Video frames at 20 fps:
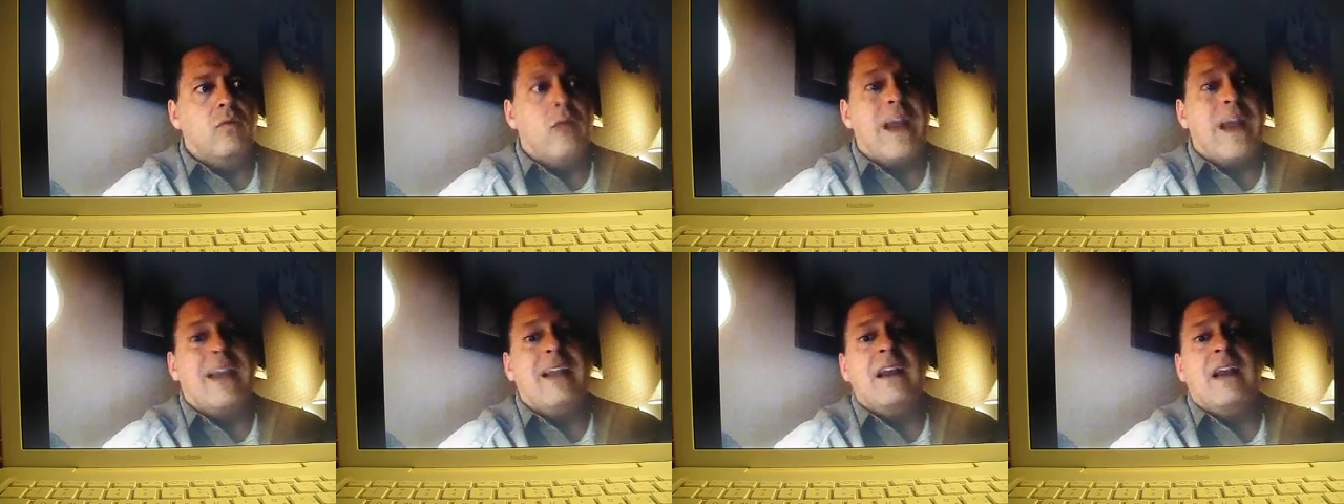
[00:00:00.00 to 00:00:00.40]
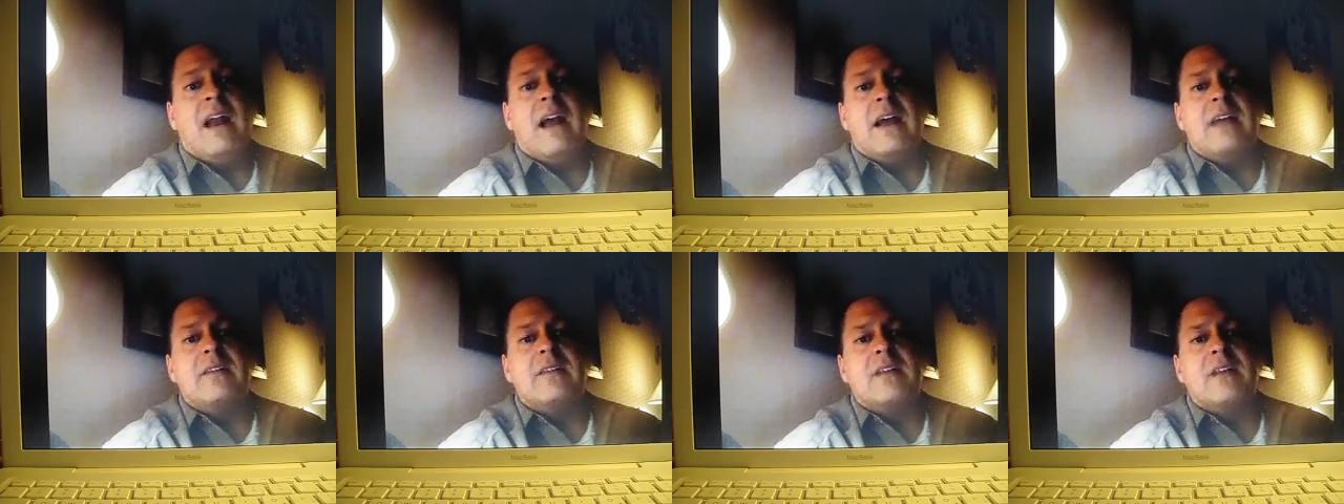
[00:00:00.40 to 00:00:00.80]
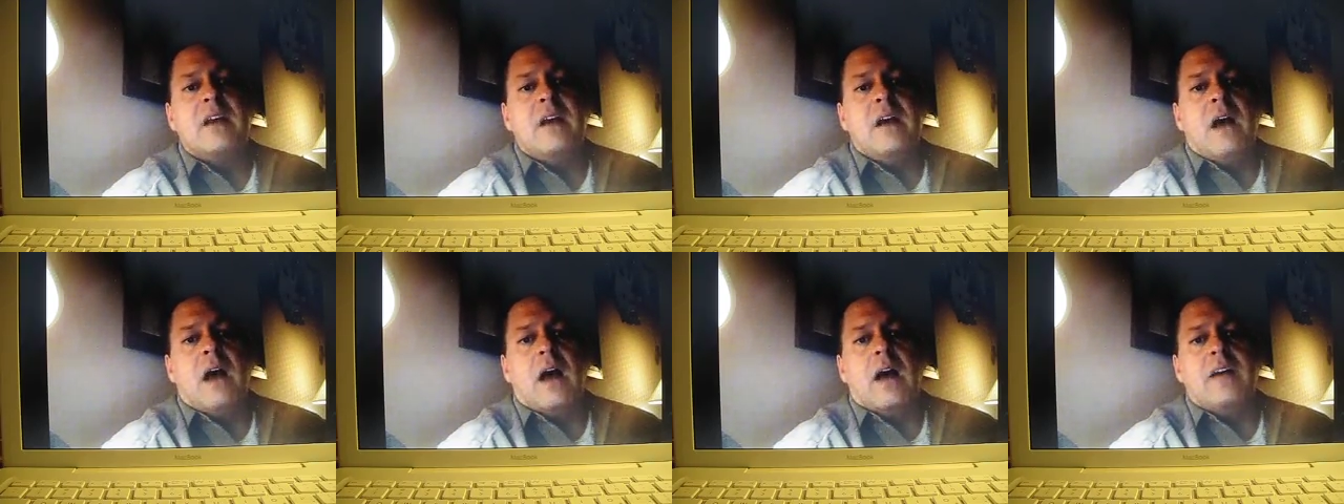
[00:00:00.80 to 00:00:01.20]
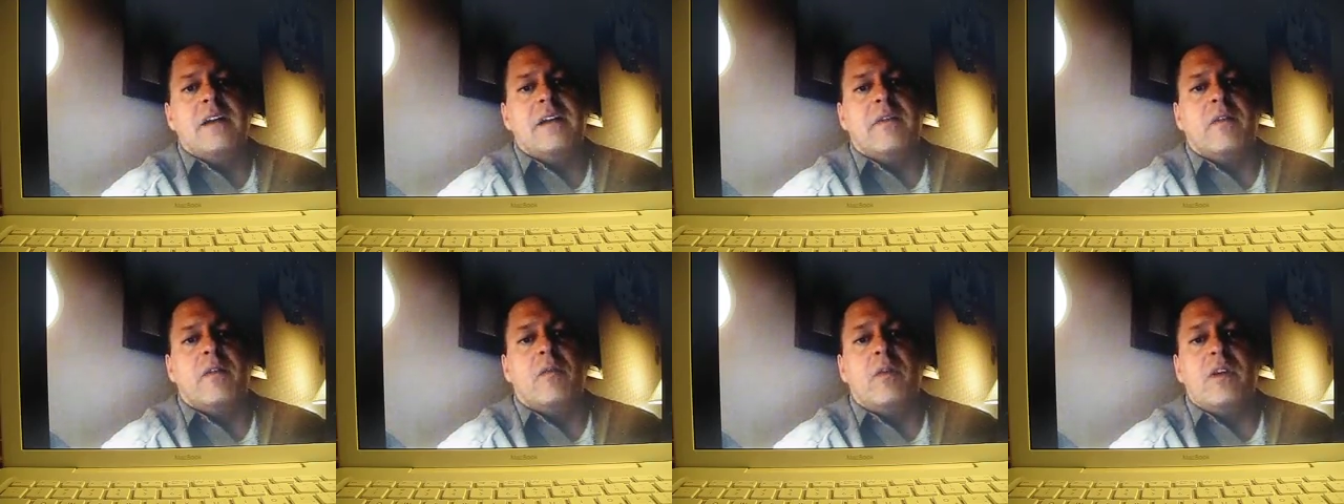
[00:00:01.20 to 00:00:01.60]
recognize
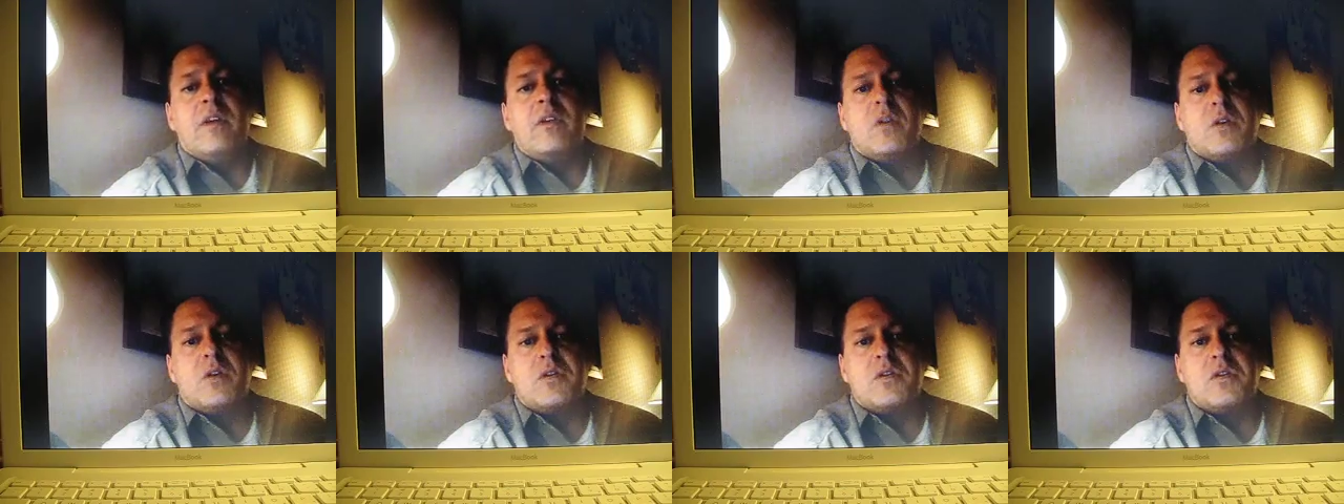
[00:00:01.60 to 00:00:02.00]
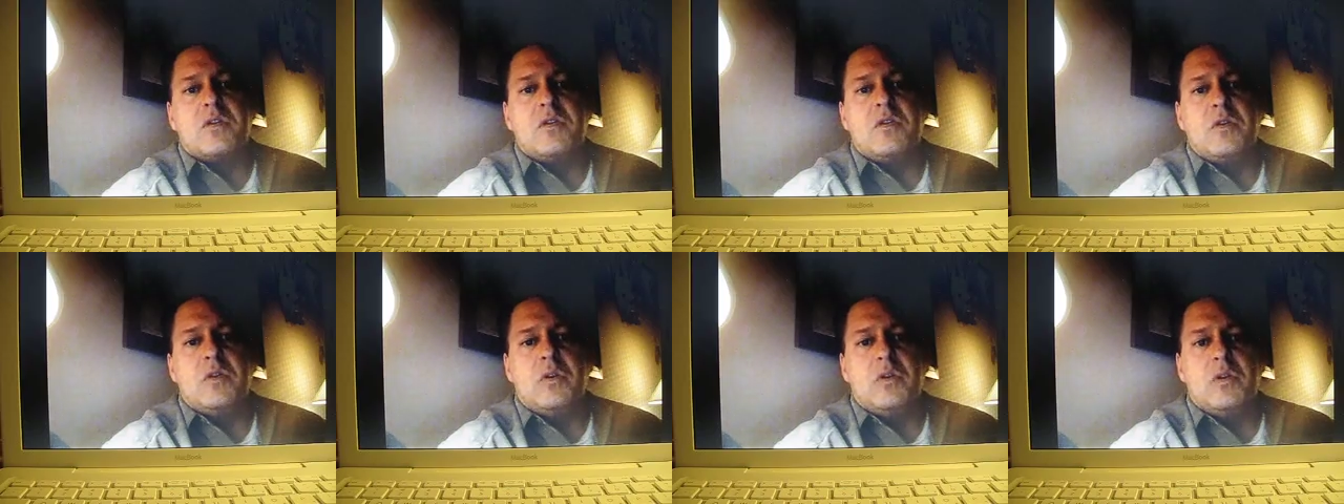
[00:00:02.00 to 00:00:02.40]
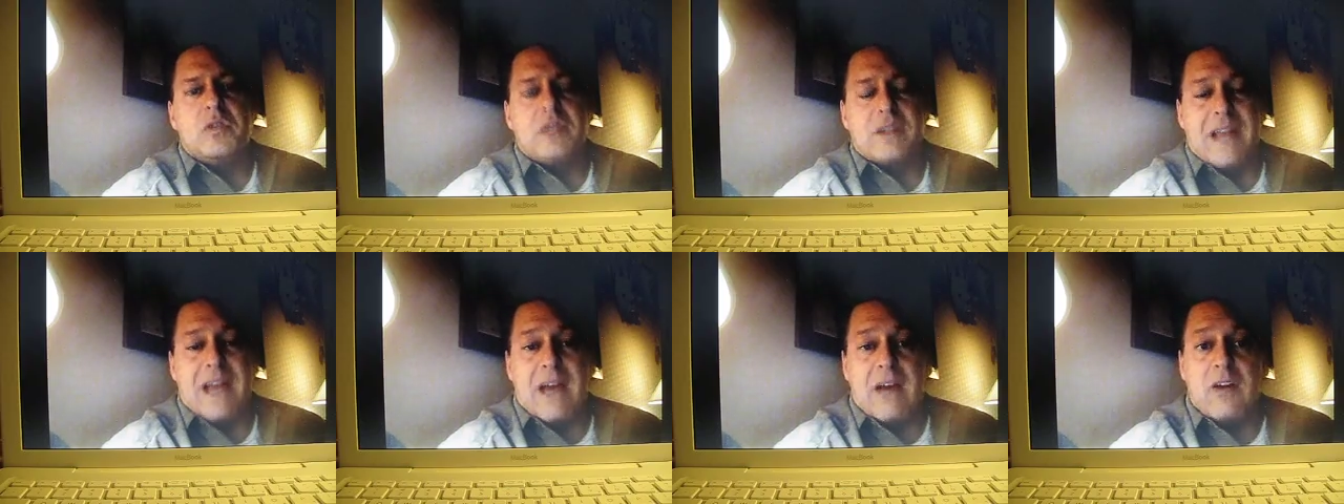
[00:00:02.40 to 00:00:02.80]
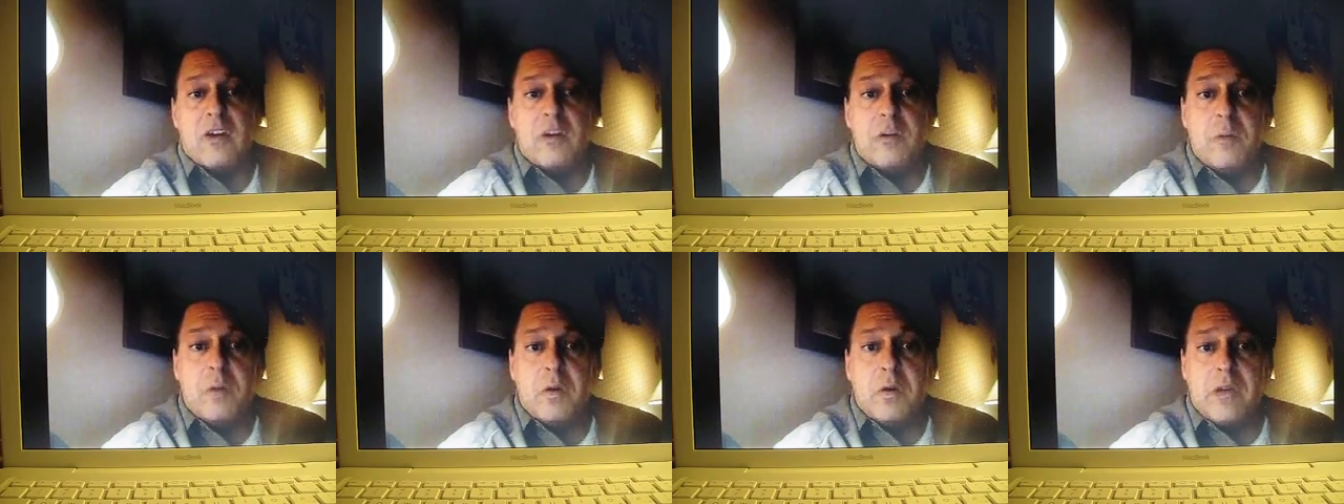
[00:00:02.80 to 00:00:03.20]
different resources and tools on how to
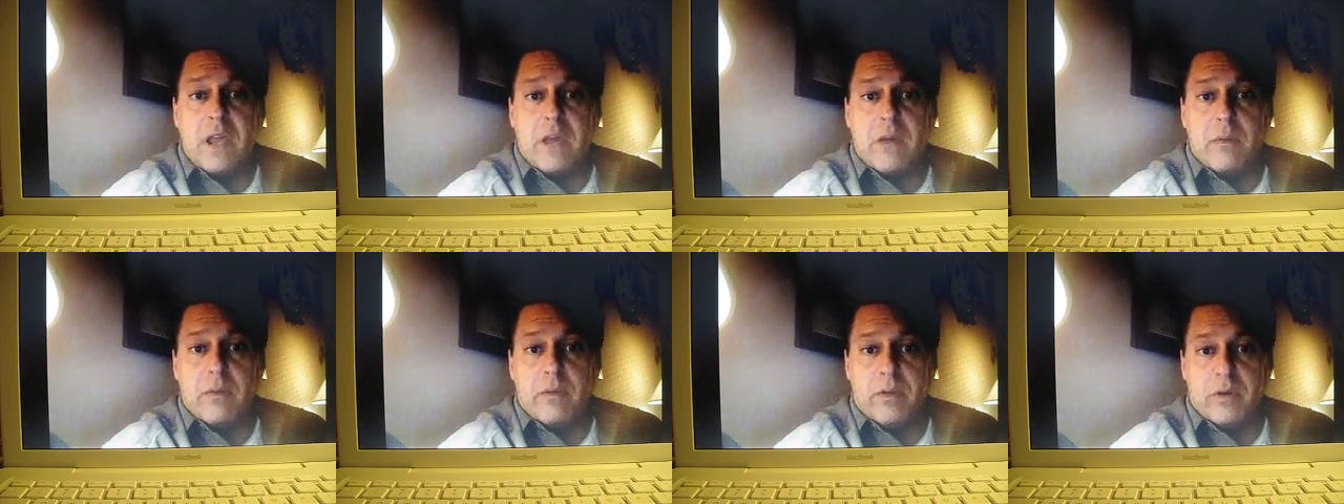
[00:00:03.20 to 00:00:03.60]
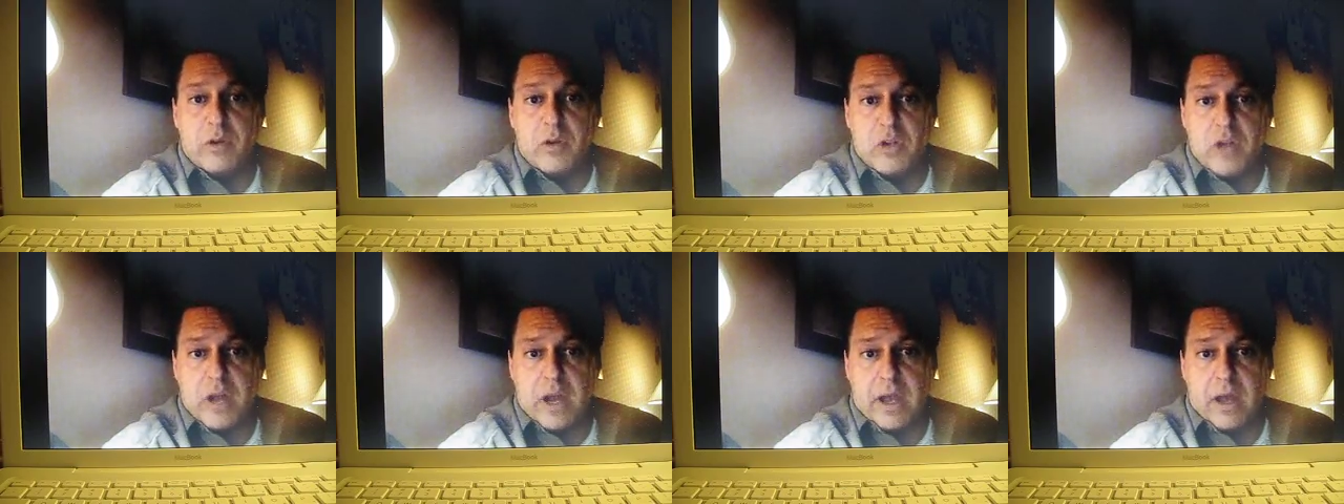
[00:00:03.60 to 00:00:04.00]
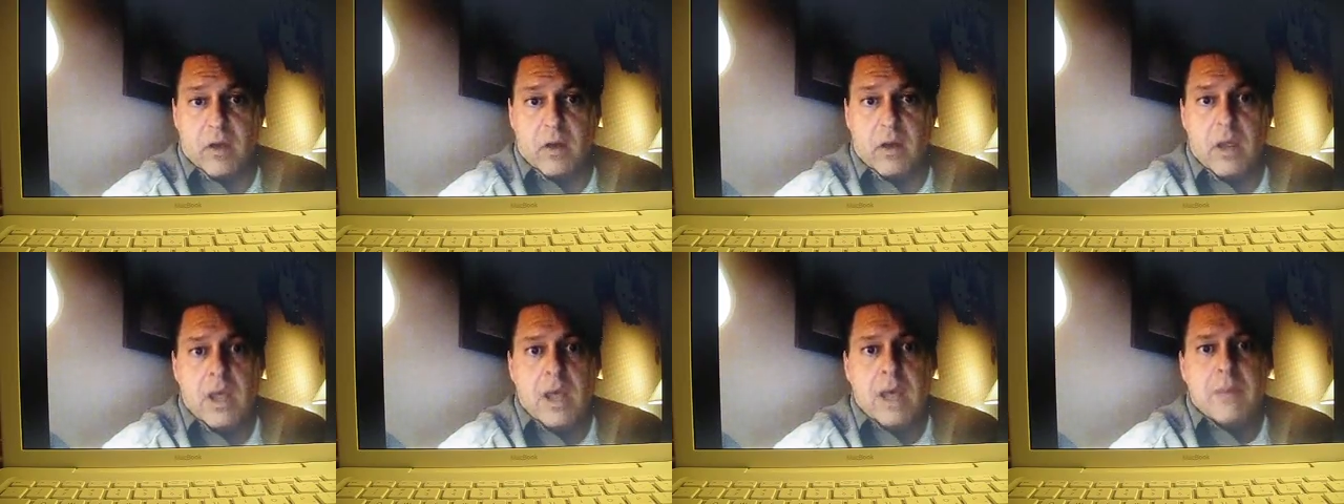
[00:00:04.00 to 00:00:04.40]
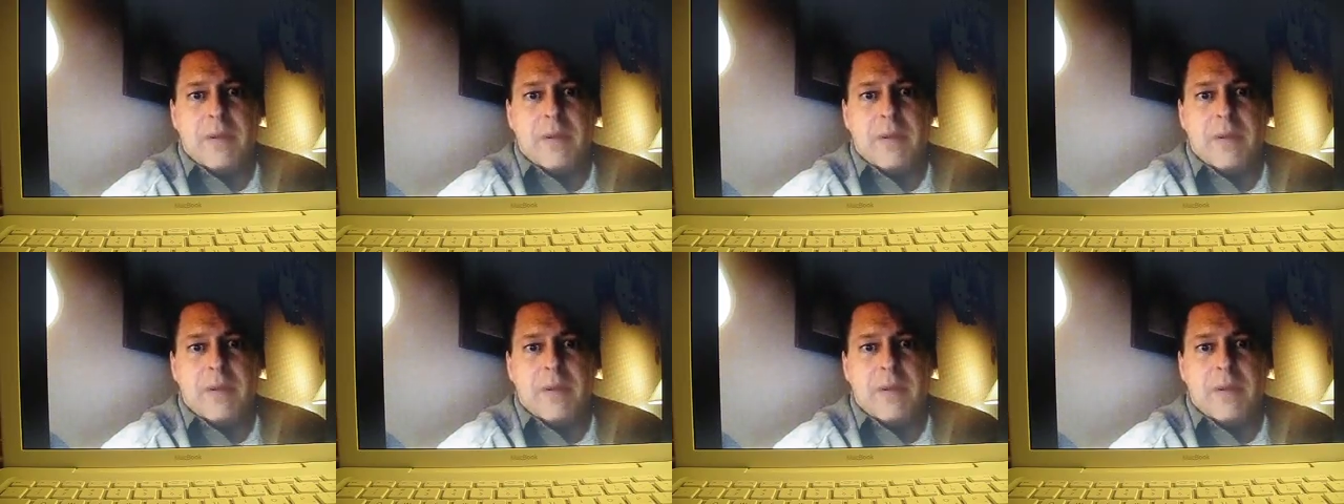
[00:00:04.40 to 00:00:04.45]
communicate with your child.